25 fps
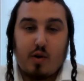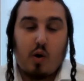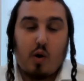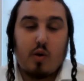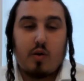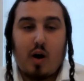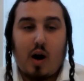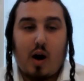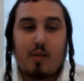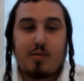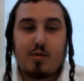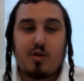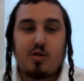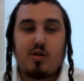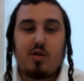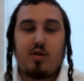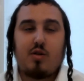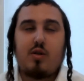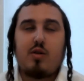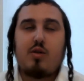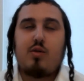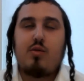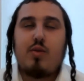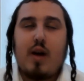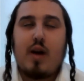have no other options, you
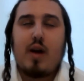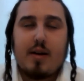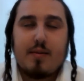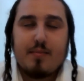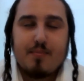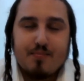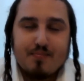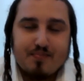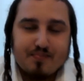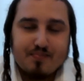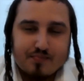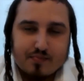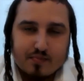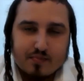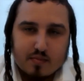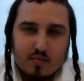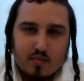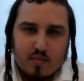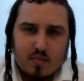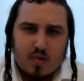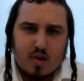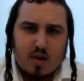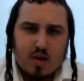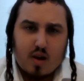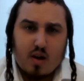can do that.
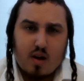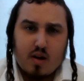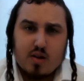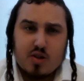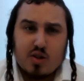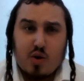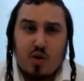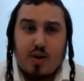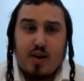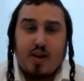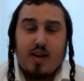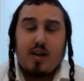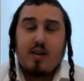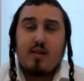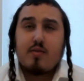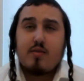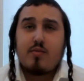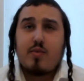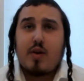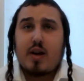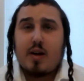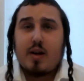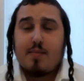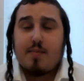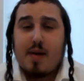So he
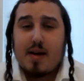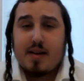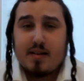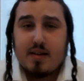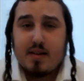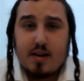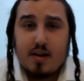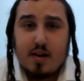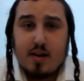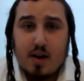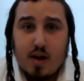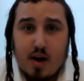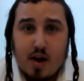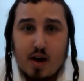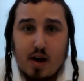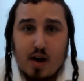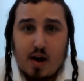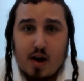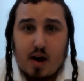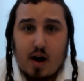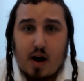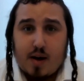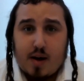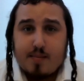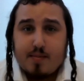recommended,
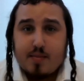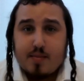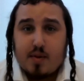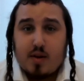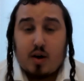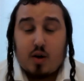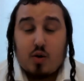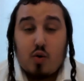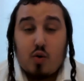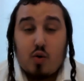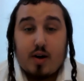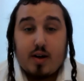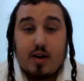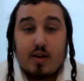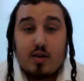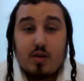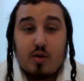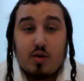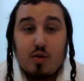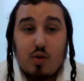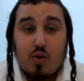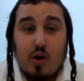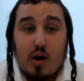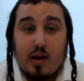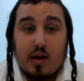according
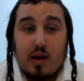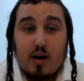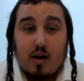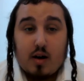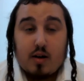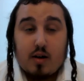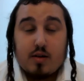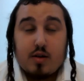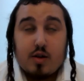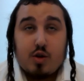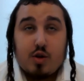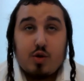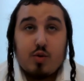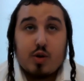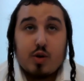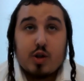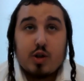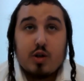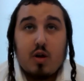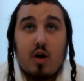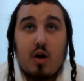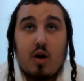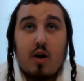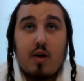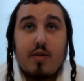to halacha, to
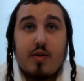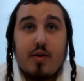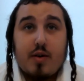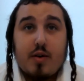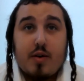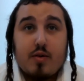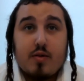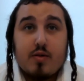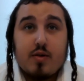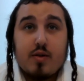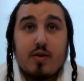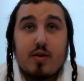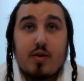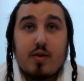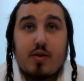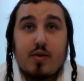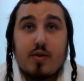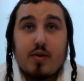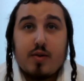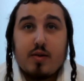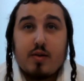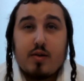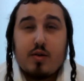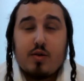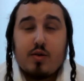Jewish law,
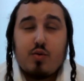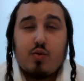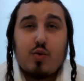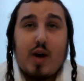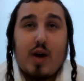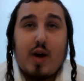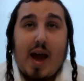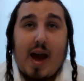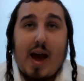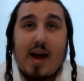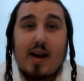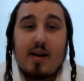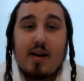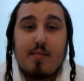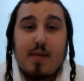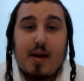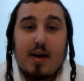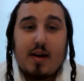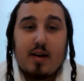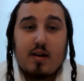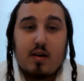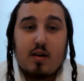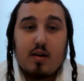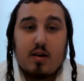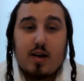you can
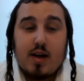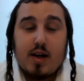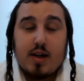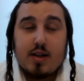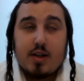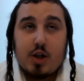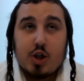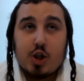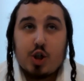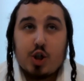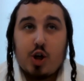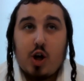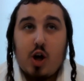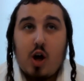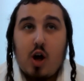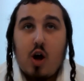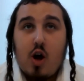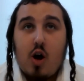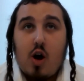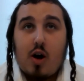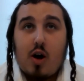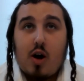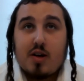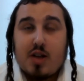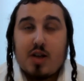make kiddush
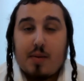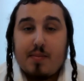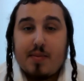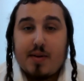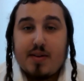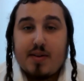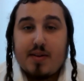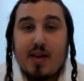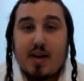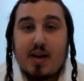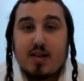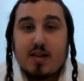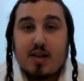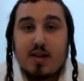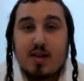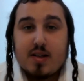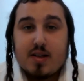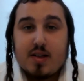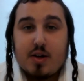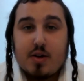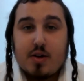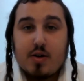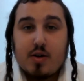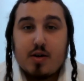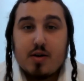on something that is
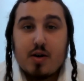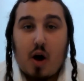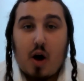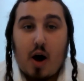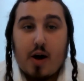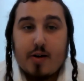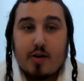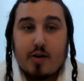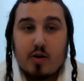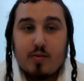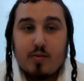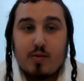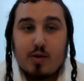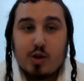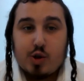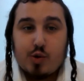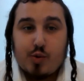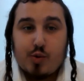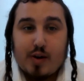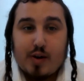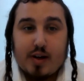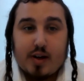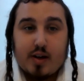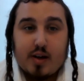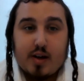considered an honorable
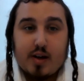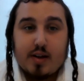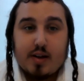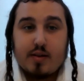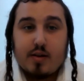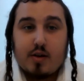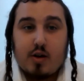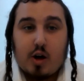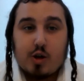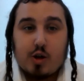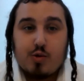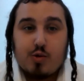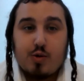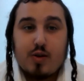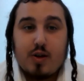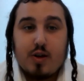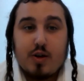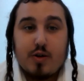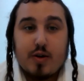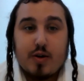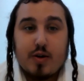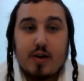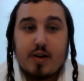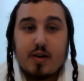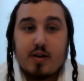drink in the country that
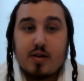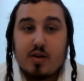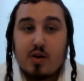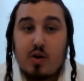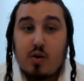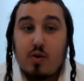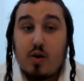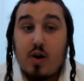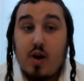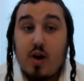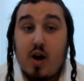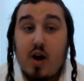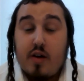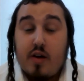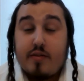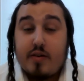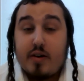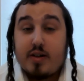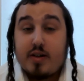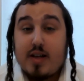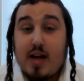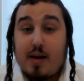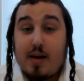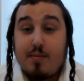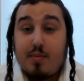you're in. So, for
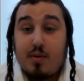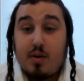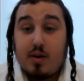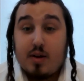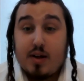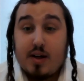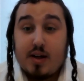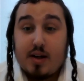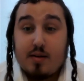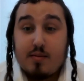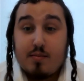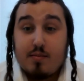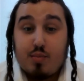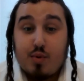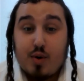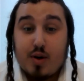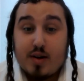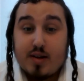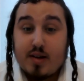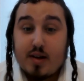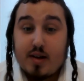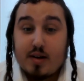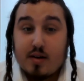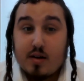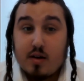example, in
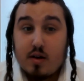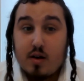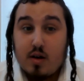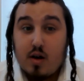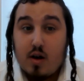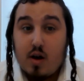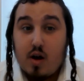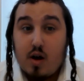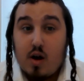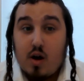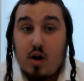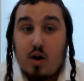Britain,